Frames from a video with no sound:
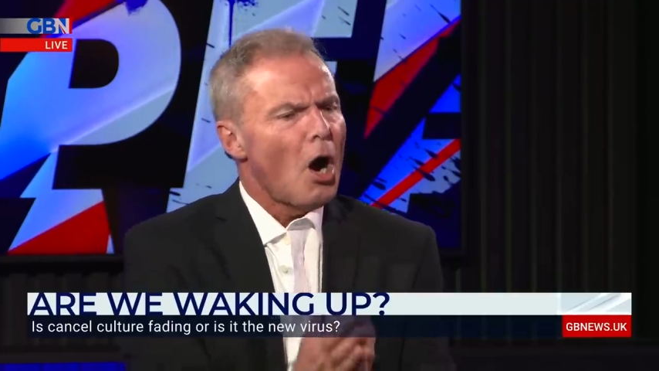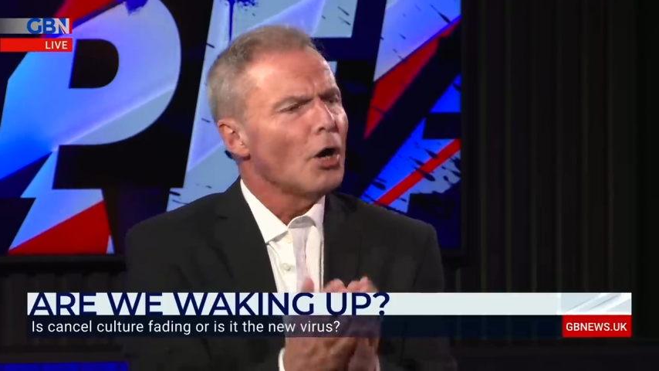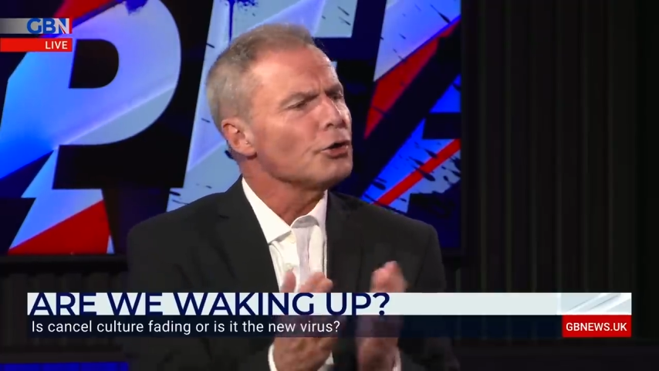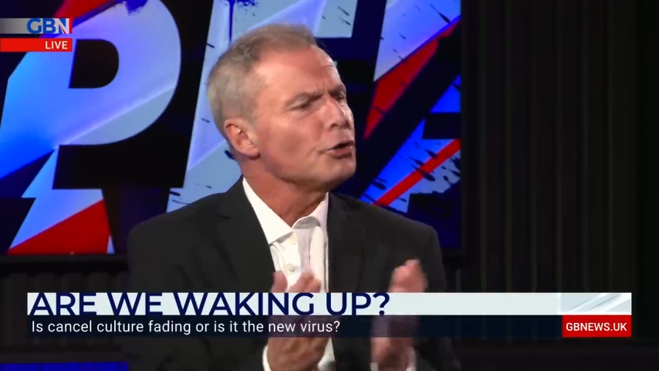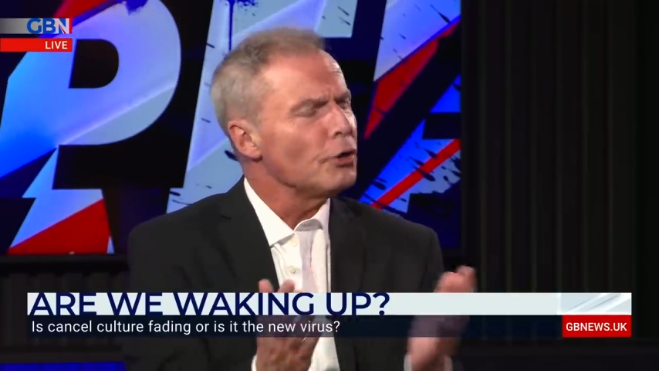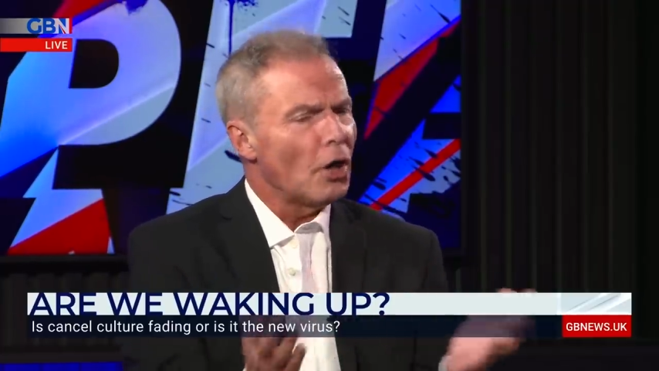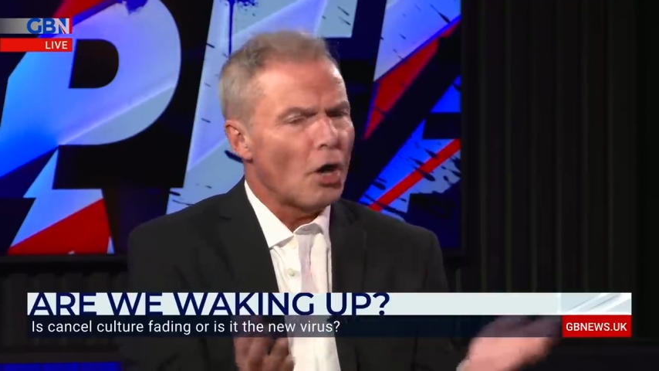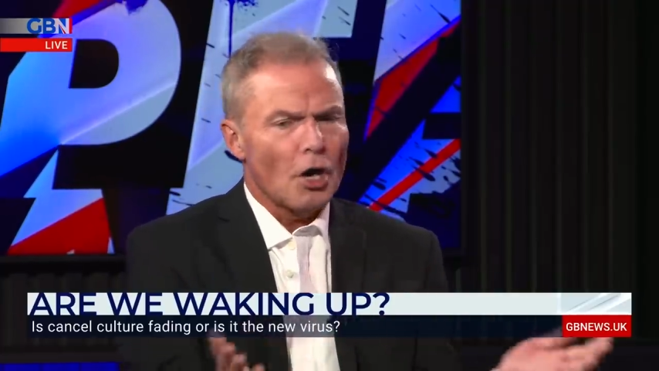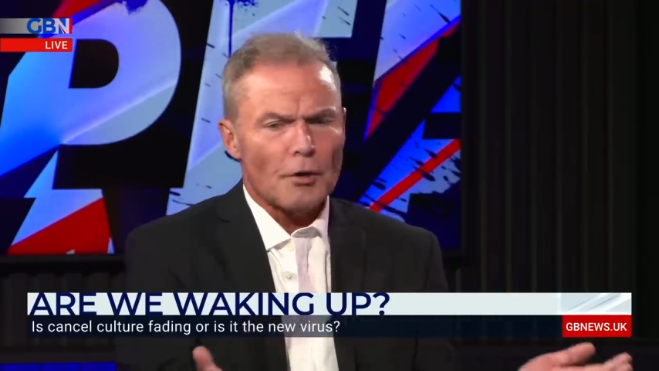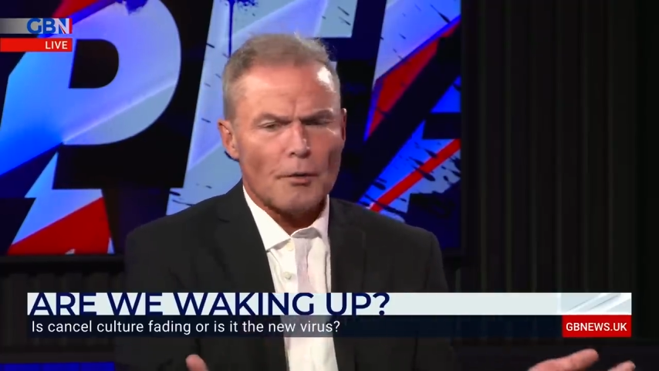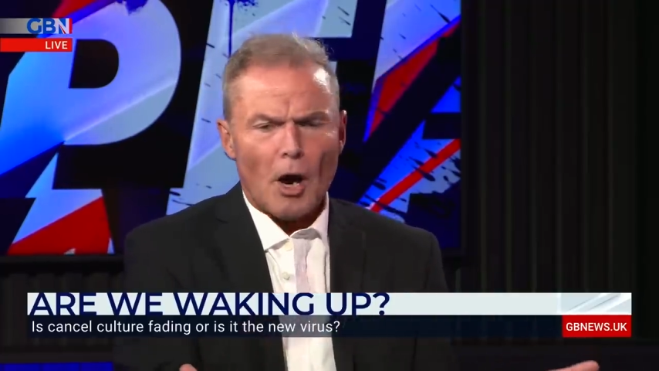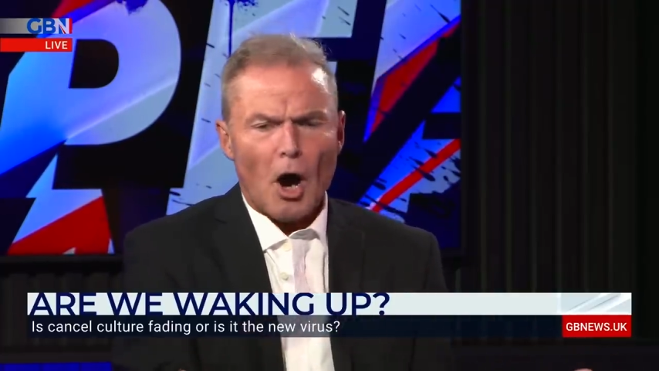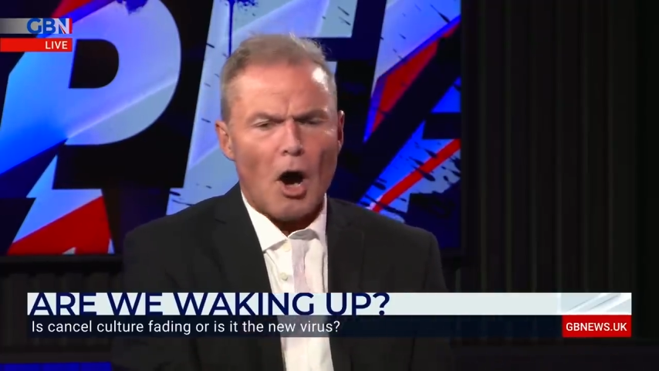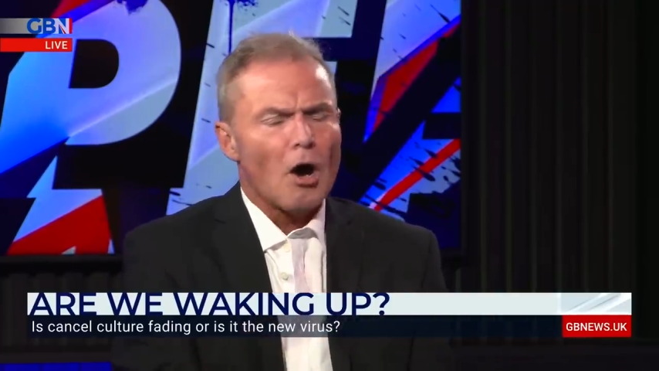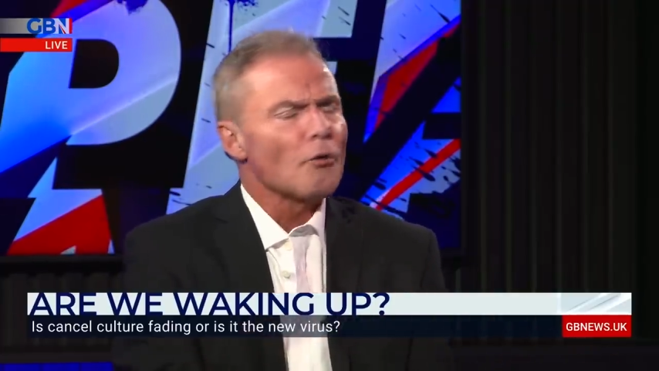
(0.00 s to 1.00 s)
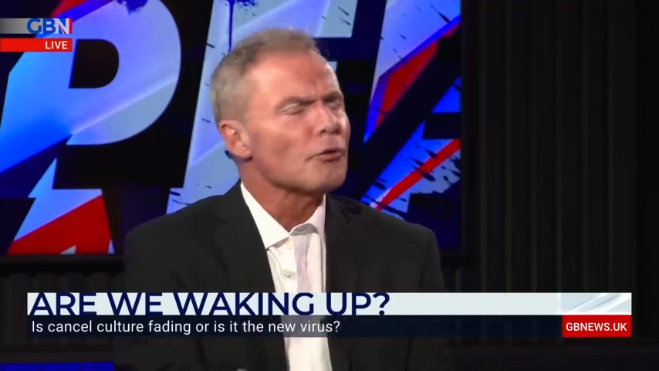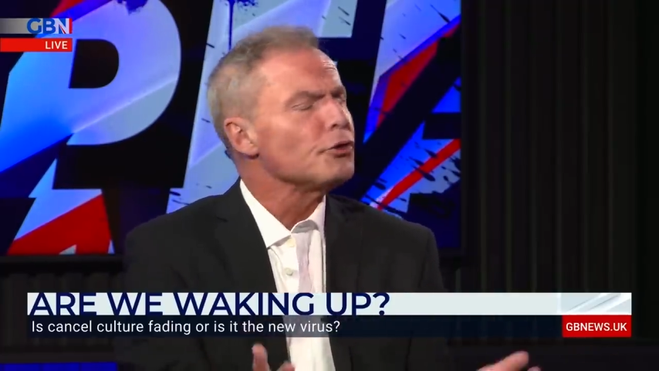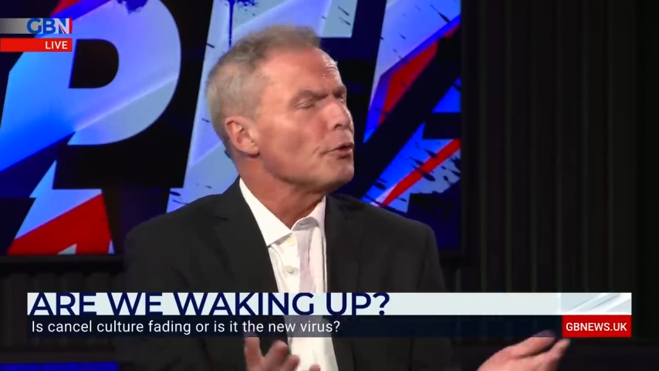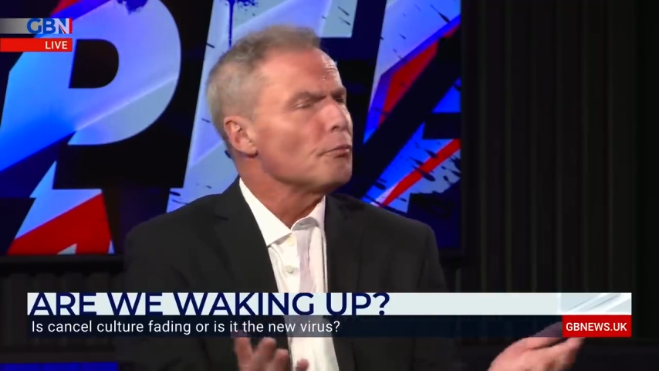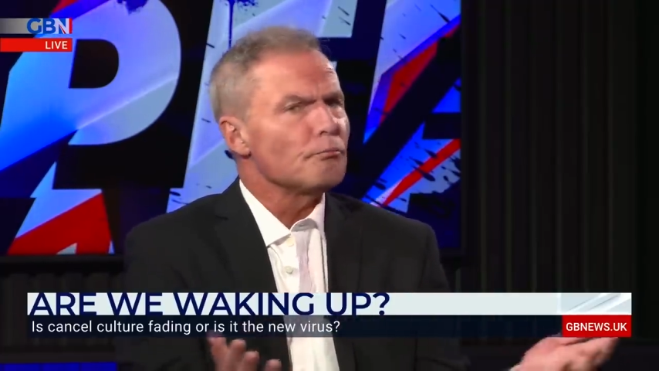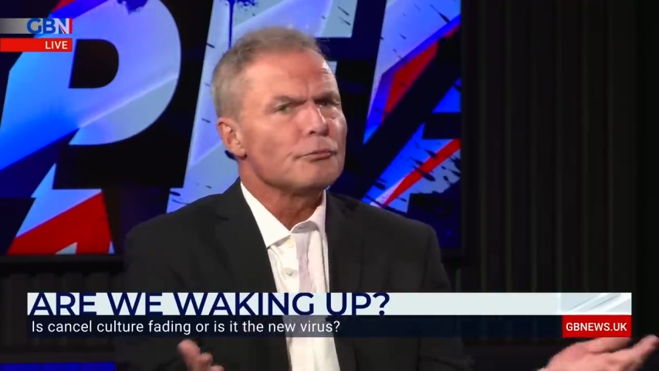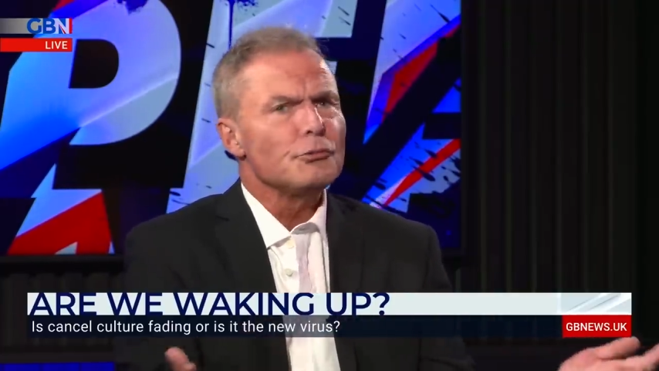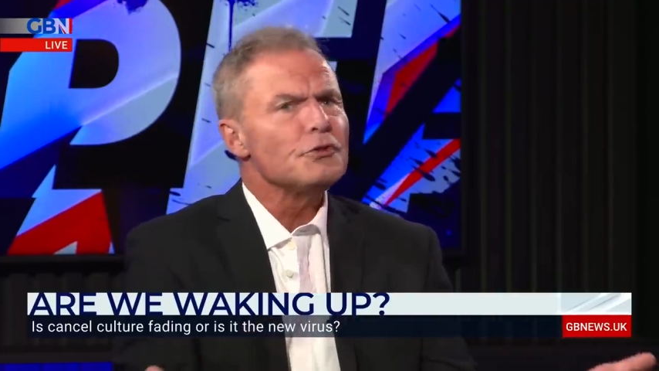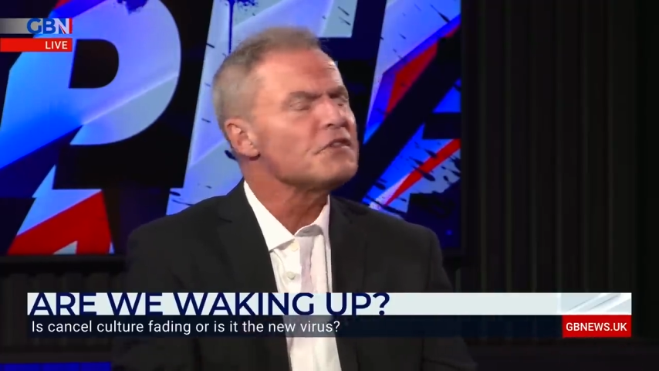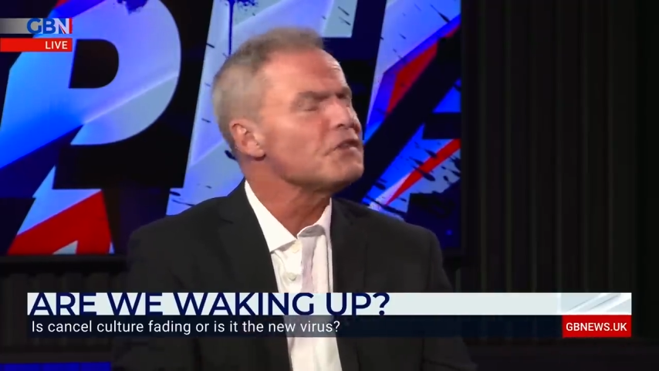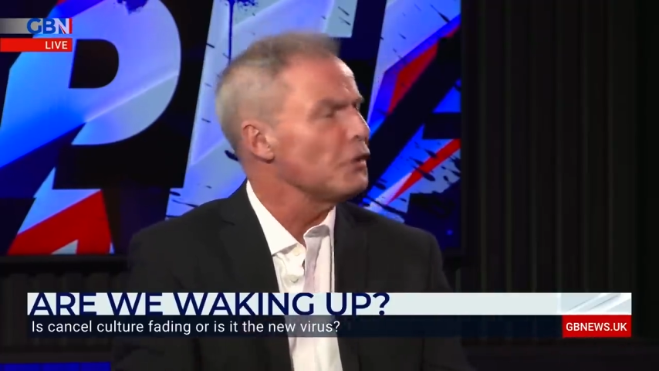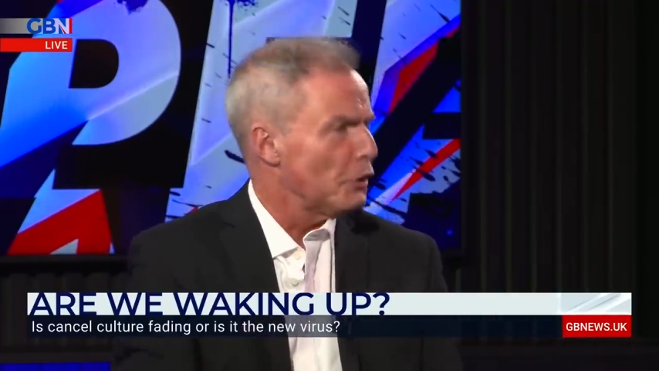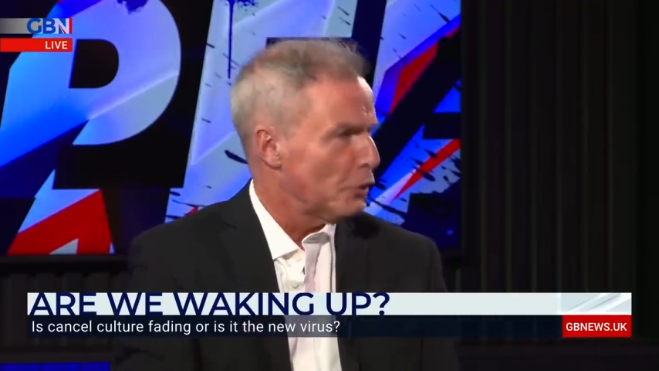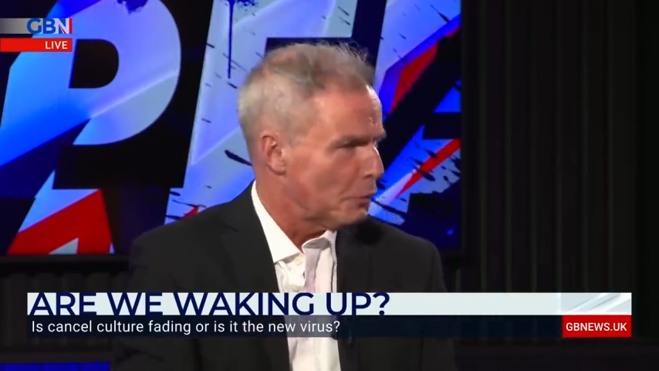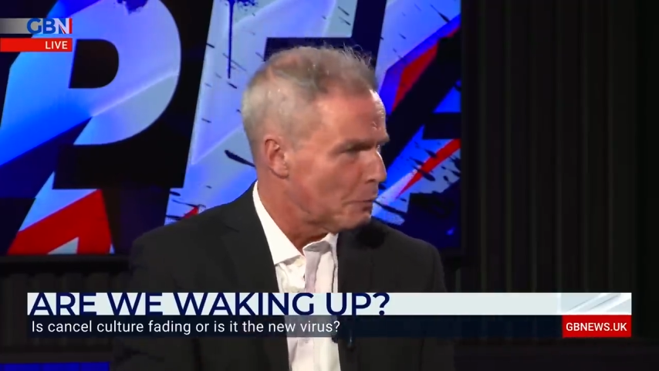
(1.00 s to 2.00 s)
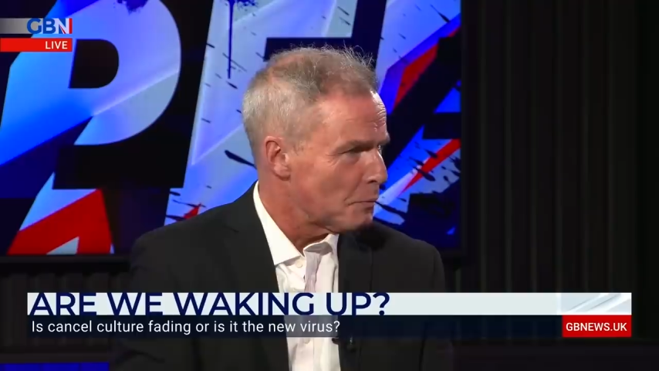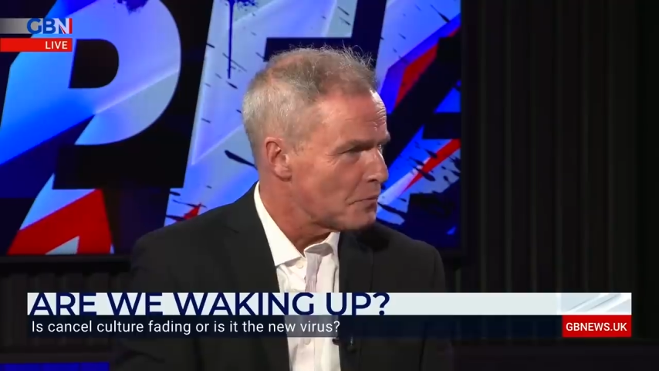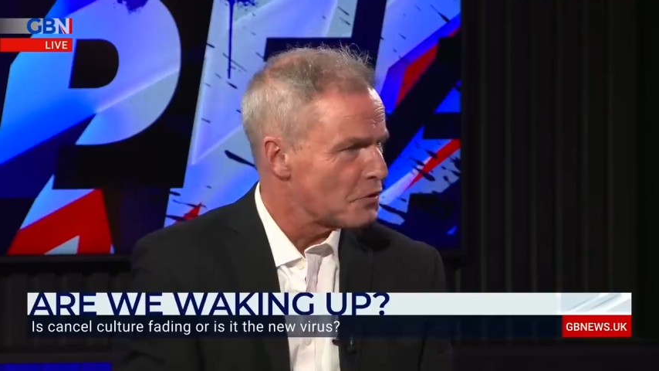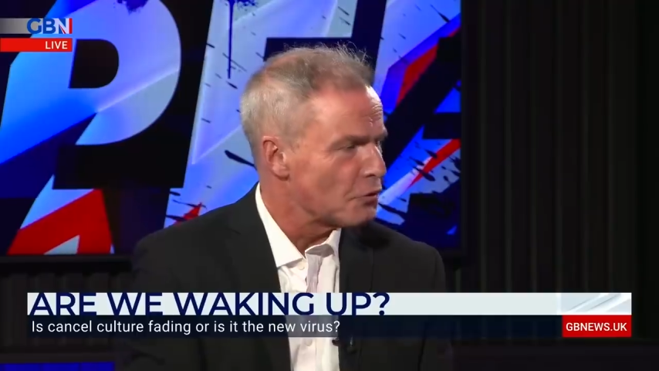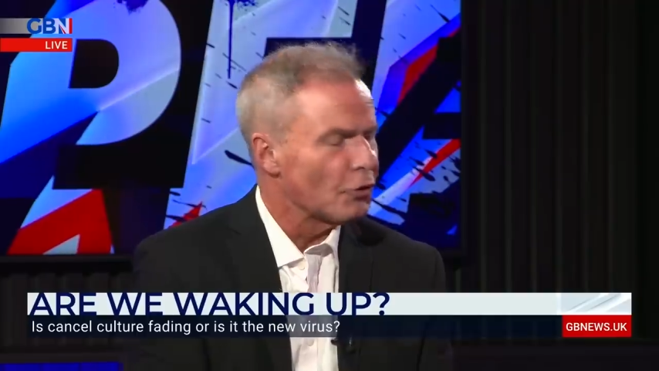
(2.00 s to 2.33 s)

Are, you, are, are museums.